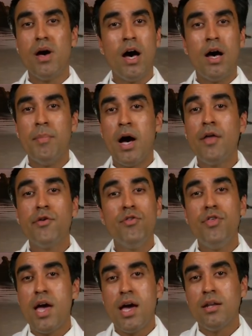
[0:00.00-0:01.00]
uh,
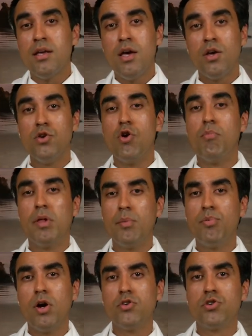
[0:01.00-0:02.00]
other than your
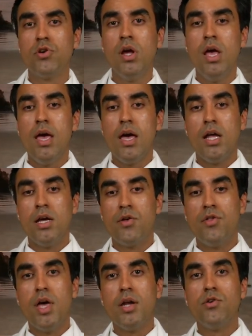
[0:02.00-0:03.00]
blood pressure and
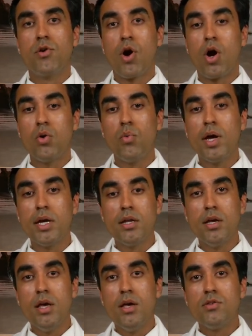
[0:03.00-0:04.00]
other than your heart
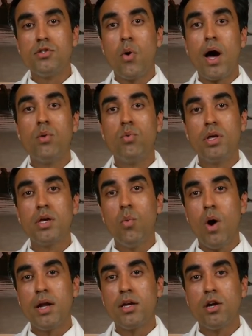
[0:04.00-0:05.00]
rate. So I
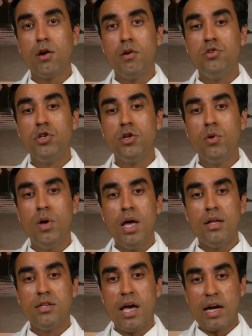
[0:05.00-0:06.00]
really want to encourage you
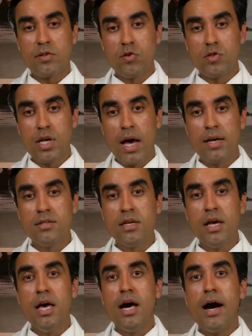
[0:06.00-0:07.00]
to
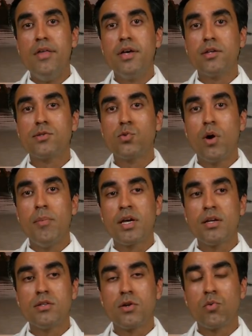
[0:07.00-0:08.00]
exercise. I think
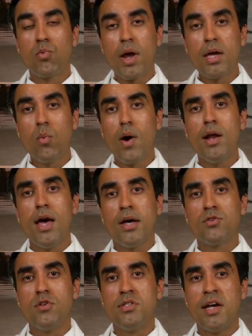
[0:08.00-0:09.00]
swimming is a great way to
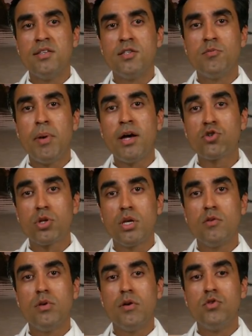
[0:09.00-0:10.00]
exercise,
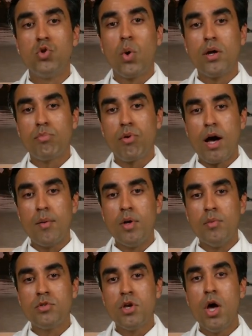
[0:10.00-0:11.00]
especially if you have joint
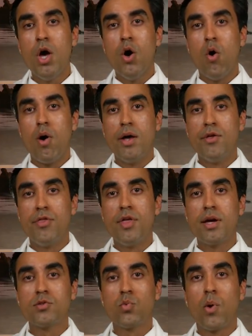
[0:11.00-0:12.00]
problems or other
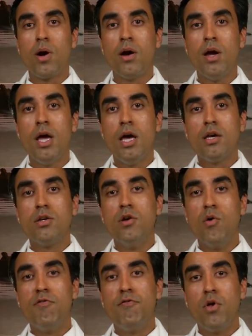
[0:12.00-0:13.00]
things where
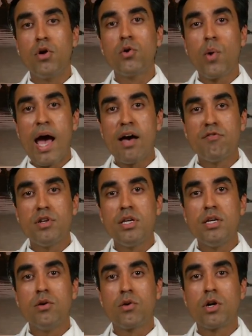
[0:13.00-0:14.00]
you know full
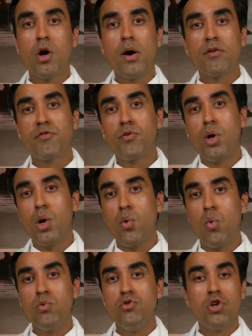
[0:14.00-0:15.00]
gravity or going
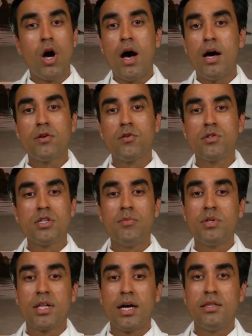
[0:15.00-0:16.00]
for a jog or
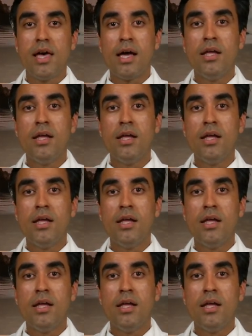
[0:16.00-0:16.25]
something like